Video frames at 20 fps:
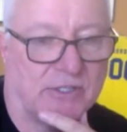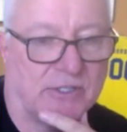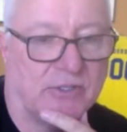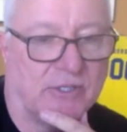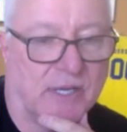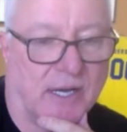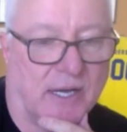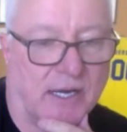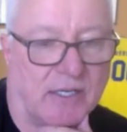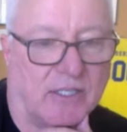2
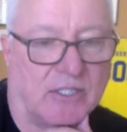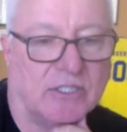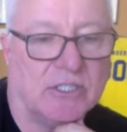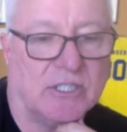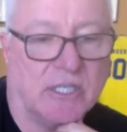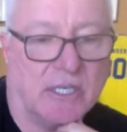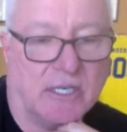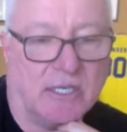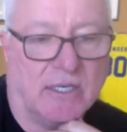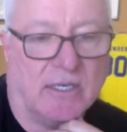
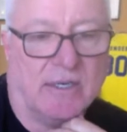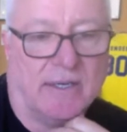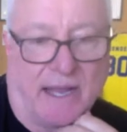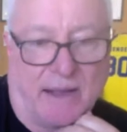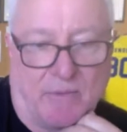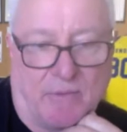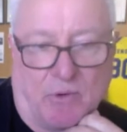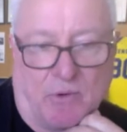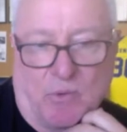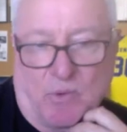tires.
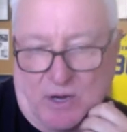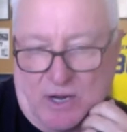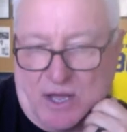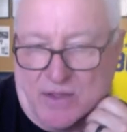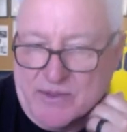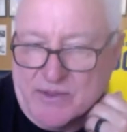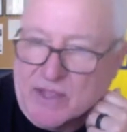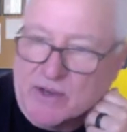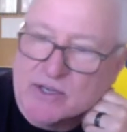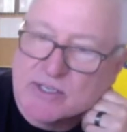And we'll work on
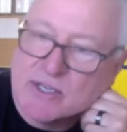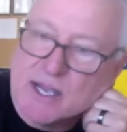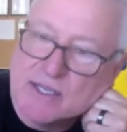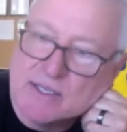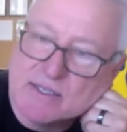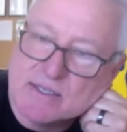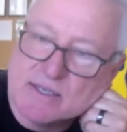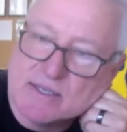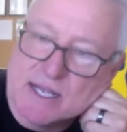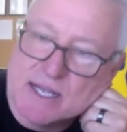the other
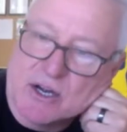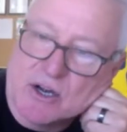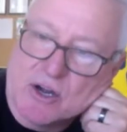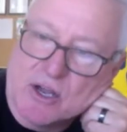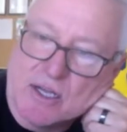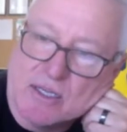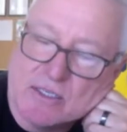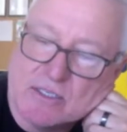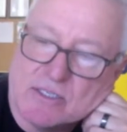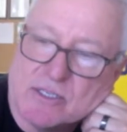sizes later
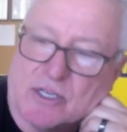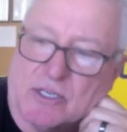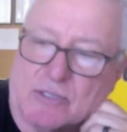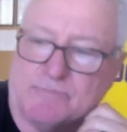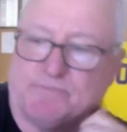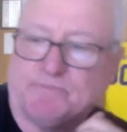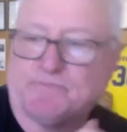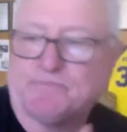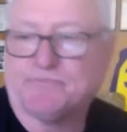on. So,